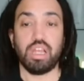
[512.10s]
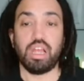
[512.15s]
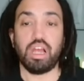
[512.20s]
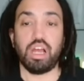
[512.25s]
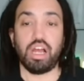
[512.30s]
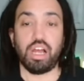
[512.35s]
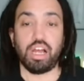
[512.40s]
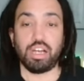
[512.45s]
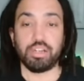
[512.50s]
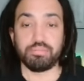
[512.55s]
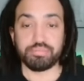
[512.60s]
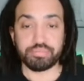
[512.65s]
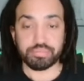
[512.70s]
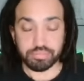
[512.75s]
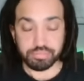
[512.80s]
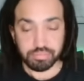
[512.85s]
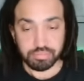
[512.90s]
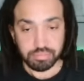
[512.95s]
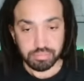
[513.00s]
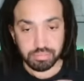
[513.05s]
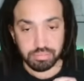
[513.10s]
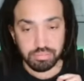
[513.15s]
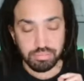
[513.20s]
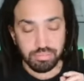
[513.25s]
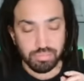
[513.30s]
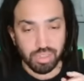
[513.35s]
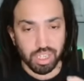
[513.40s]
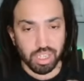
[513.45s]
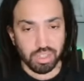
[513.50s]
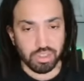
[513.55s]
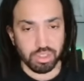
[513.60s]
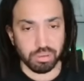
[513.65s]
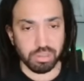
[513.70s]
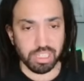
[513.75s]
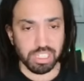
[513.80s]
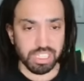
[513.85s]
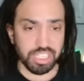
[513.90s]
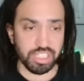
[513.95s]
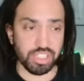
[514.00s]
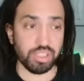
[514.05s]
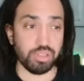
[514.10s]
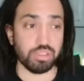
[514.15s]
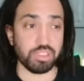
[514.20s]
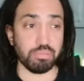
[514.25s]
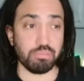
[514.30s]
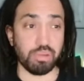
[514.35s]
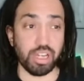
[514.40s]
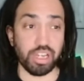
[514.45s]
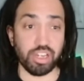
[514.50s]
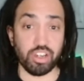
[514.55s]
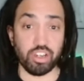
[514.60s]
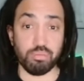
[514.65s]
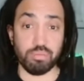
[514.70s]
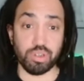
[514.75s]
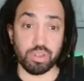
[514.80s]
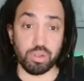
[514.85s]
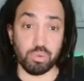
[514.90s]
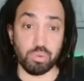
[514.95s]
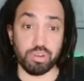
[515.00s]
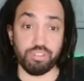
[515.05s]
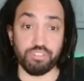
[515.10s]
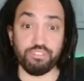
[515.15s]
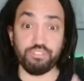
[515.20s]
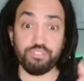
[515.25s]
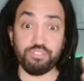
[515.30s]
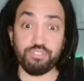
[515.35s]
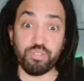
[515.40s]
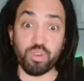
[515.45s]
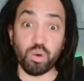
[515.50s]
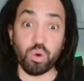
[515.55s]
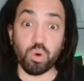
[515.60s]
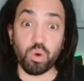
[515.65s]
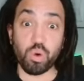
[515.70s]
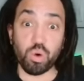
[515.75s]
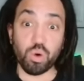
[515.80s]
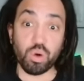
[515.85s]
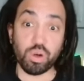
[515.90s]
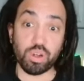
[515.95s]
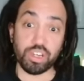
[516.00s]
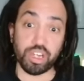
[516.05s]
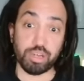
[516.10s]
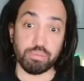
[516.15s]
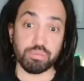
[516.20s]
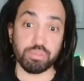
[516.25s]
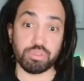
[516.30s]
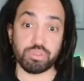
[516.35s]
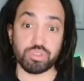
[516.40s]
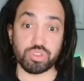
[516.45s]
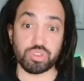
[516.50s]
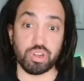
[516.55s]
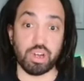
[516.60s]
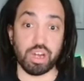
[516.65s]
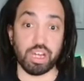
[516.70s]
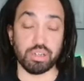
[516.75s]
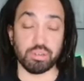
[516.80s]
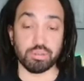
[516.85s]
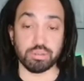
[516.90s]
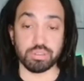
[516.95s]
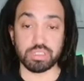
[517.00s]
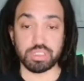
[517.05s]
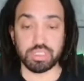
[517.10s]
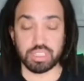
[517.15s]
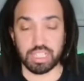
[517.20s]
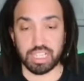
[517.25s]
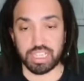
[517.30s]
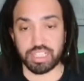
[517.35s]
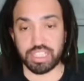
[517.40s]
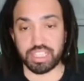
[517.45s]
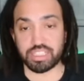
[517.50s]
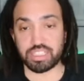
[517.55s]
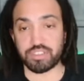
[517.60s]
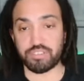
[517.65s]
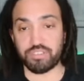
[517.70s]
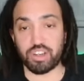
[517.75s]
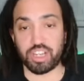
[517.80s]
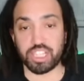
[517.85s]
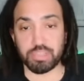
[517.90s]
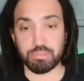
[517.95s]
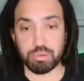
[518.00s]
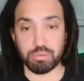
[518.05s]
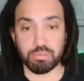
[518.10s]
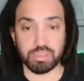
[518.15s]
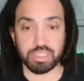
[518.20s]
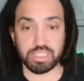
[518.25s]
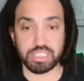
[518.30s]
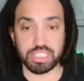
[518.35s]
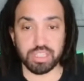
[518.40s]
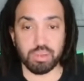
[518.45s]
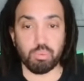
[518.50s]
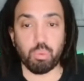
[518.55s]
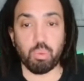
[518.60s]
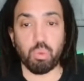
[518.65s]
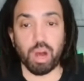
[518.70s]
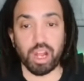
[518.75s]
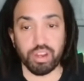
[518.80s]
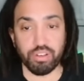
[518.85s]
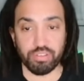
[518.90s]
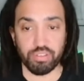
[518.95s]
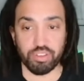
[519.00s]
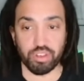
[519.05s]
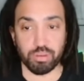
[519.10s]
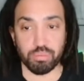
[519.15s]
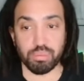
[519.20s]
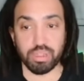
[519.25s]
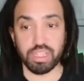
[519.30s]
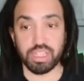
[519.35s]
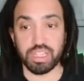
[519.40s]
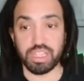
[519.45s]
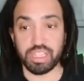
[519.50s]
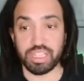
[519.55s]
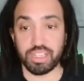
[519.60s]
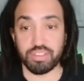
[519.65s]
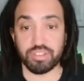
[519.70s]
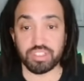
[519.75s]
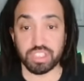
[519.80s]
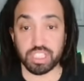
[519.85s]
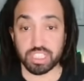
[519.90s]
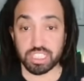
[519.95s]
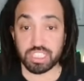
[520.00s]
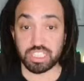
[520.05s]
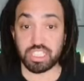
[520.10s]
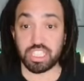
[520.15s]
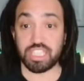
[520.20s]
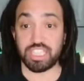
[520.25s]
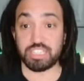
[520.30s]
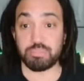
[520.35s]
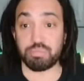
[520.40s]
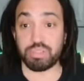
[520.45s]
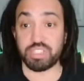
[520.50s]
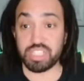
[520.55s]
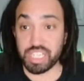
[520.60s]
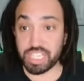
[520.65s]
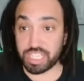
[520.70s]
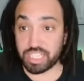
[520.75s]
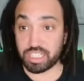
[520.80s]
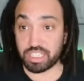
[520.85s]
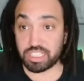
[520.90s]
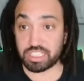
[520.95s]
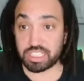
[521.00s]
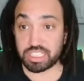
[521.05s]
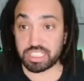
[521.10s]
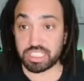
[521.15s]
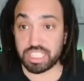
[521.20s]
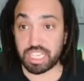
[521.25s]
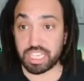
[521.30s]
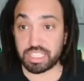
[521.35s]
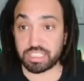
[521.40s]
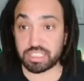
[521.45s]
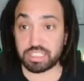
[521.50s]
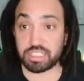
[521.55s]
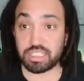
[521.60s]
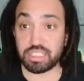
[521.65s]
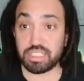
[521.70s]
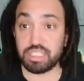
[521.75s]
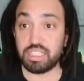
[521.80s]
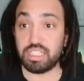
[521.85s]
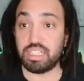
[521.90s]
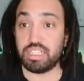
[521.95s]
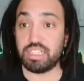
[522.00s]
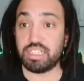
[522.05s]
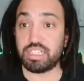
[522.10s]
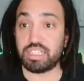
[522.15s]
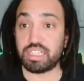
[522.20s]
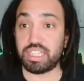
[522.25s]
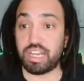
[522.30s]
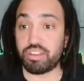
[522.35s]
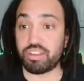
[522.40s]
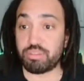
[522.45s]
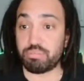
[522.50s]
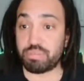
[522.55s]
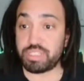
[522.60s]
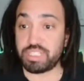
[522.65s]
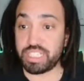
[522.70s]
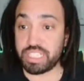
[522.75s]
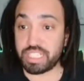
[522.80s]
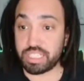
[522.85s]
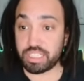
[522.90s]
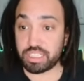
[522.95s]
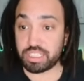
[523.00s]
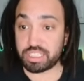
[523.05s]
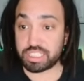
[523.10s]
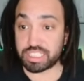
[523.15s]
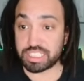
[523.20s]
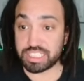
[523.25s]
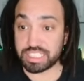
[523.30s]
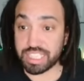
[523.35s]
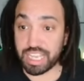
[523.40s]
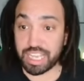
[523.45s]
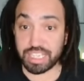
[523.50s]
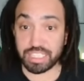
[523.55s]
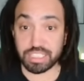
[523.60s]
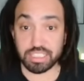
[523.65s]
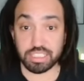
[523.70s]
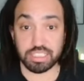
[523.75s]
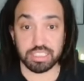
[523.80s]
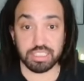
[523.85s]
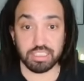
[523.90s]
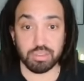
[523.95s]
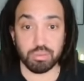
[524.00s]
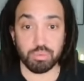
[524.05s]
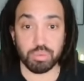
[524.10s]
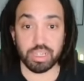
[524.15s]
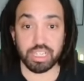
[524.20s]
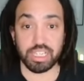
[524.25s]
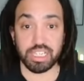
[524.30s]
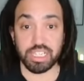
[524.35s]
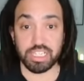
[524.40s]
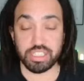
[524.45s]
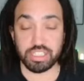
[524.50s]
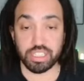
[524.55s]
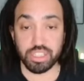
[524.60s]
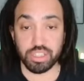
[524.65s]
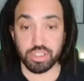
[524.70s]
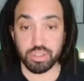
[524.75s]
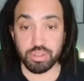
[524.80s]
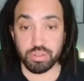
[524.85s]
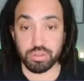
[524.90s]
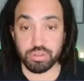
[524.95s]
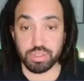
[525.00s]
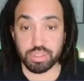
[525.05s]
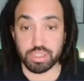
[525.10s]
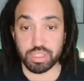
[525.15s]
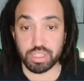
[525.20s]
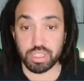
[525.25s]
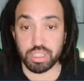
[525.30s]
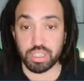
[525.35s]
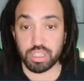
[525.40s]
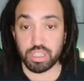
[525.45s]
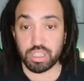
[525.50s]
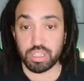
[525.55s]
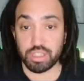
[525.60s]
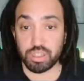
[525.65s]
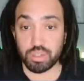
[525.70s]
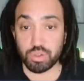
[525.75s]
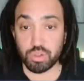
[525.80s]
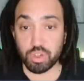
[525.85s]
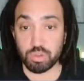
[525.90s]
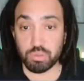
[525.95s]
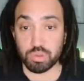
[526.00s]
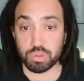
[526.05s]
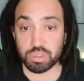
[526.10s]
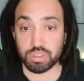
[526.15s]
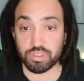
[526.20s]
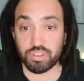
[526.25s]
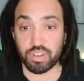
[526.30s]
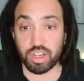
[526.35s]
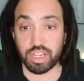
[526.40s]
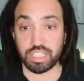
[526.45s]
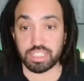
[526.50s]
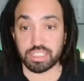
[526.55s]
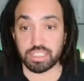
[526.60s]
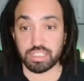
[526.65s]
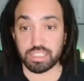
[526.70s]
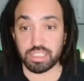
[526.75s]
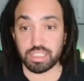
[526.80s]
So I'm going to need to use the binomial with 4 number of trials, and then to find the probability that one of them gives us this particular success. Now, the particular success, we're going to need to use the normal to find,